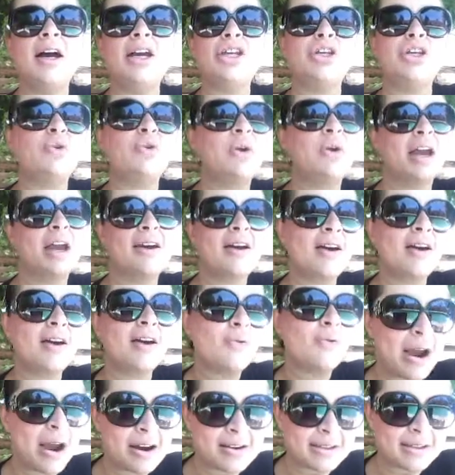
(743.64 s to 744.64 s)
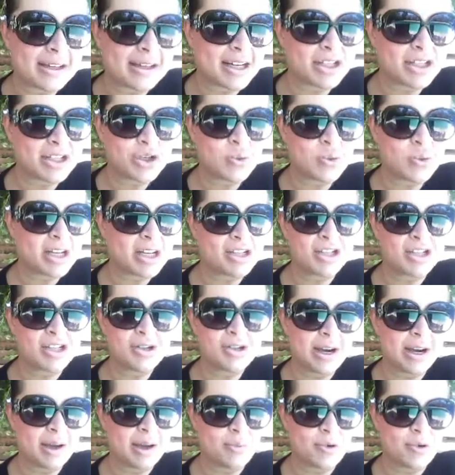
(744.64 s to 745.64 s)
you cannot wear a size 22
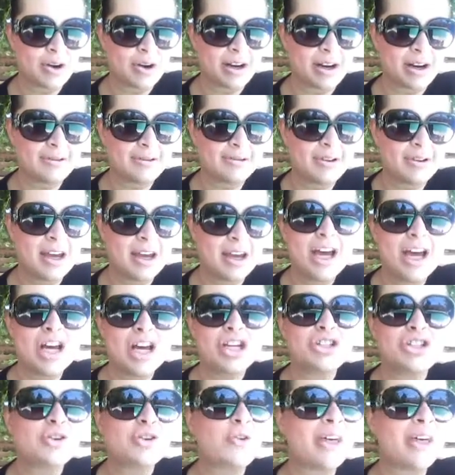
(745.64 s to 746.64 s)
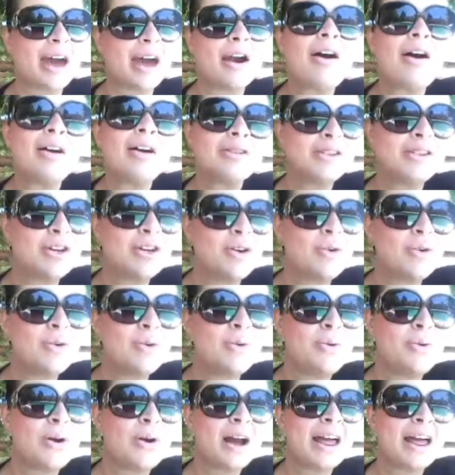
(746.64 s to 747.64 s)
anymore. So
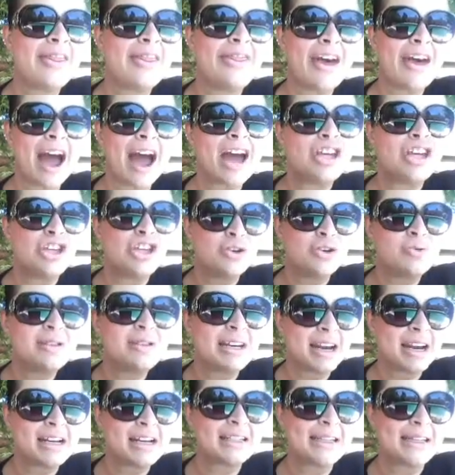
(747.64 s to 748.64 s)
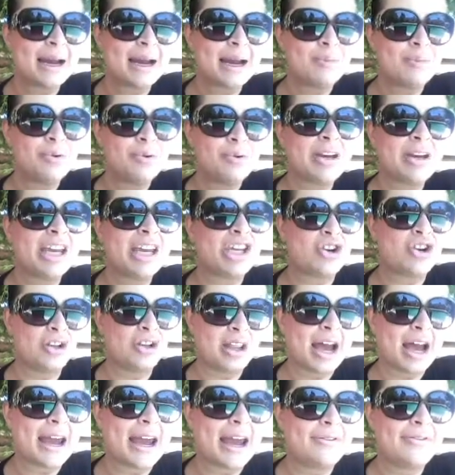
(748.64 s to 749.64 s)
use that example in your
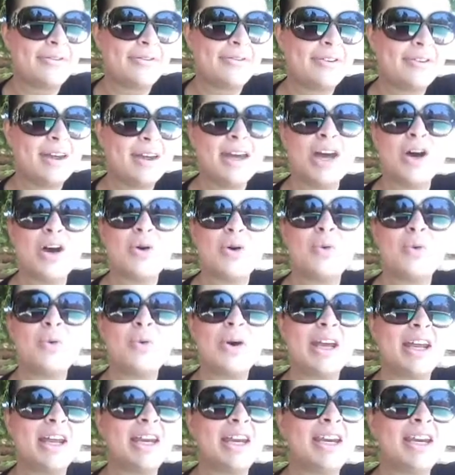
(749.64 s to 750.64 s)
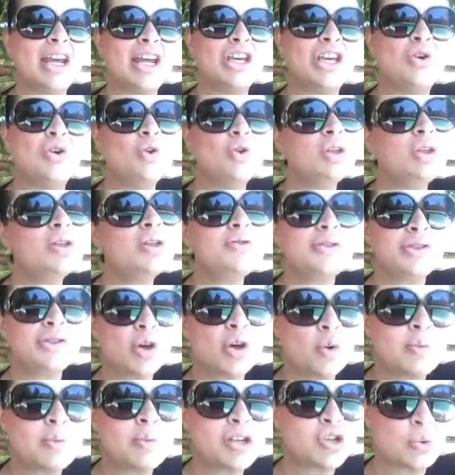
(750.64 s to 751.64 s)
life. When you lose
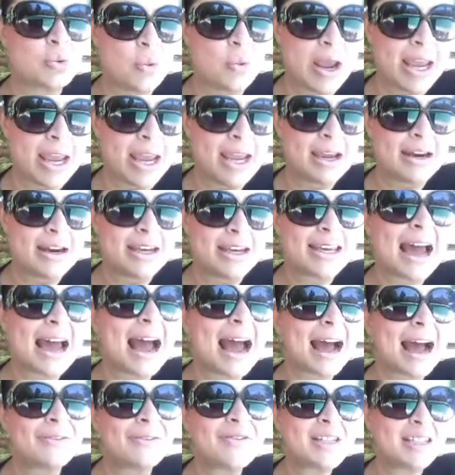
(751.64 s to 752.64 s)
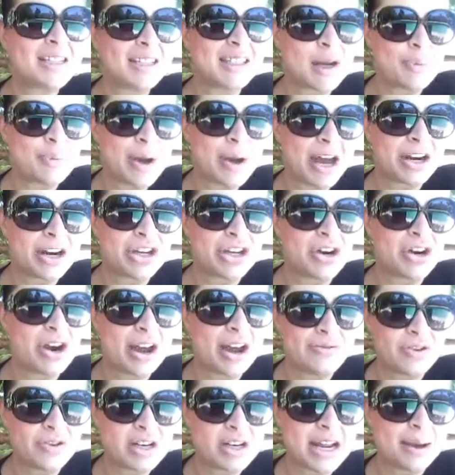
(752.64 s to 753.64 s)
so much weight, you have to step out of your
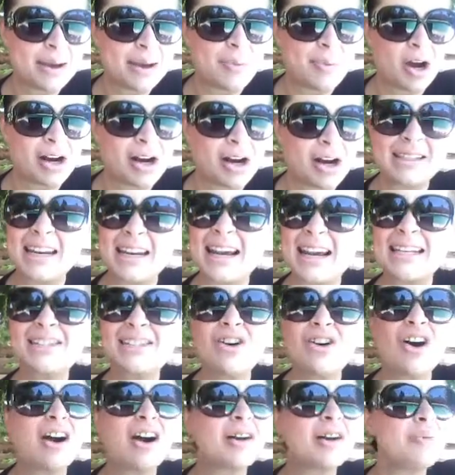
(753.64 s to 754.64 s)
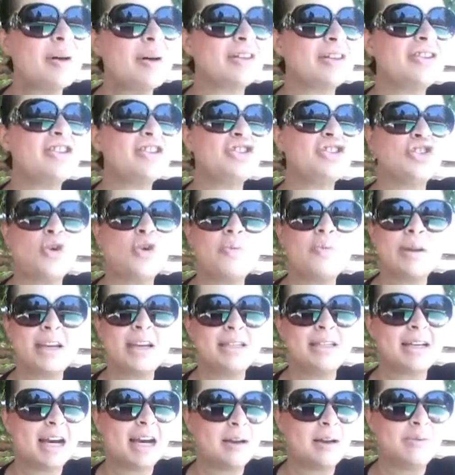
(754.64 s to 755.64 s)
everyday box. And I talk about this so many
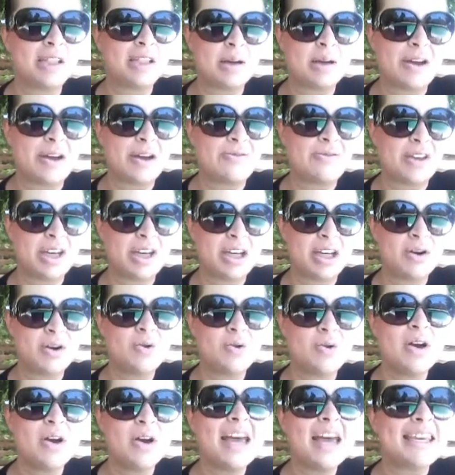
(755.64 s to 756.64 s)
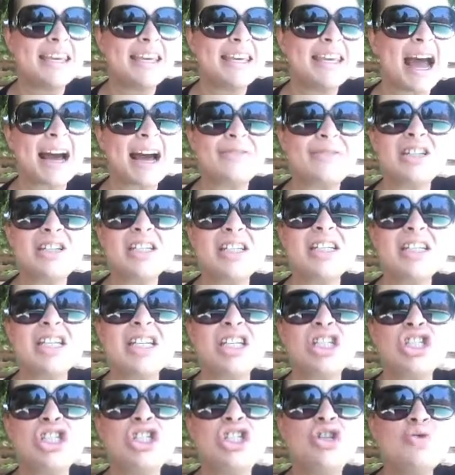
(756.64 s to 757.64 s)
times in my video. You have to
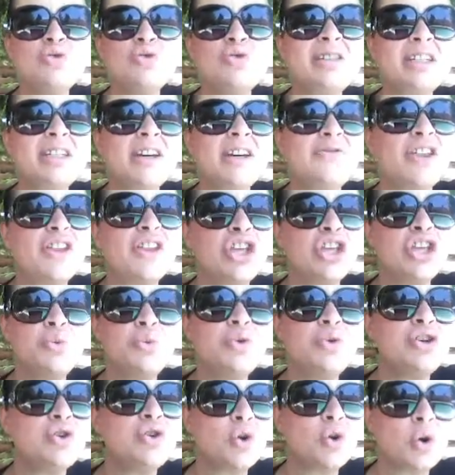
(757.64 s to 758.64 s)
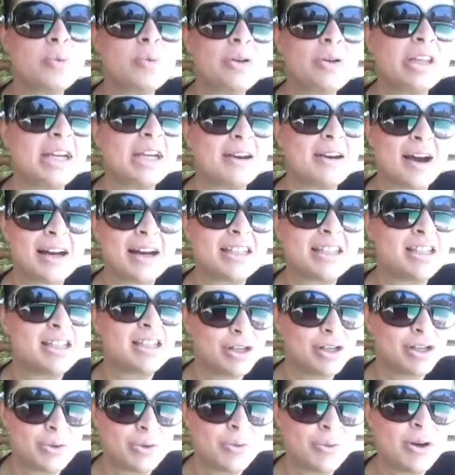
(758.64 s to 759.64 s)
do stuff that you would normally not
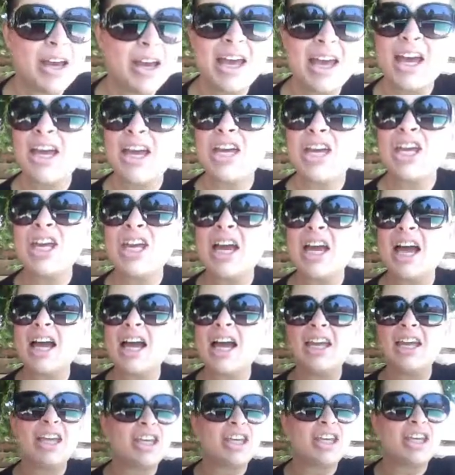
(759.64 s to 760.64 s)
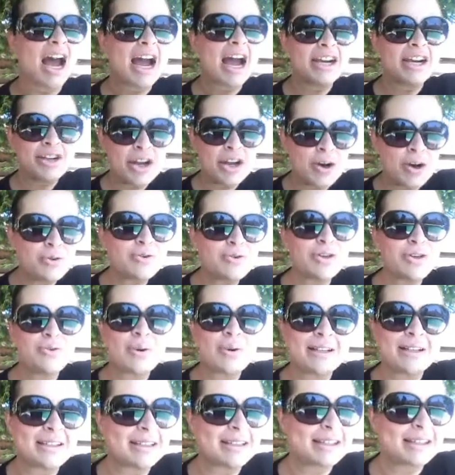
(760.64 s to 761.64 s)
do. I know you
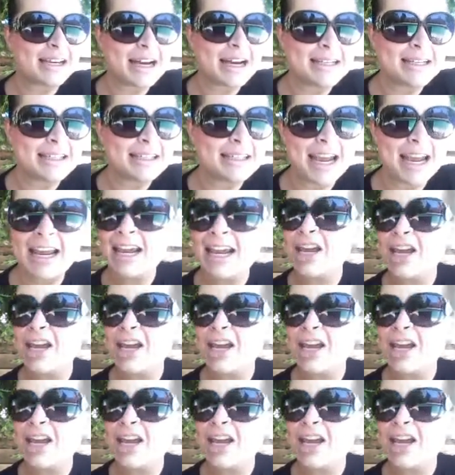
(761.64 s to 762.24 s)
as a size 8,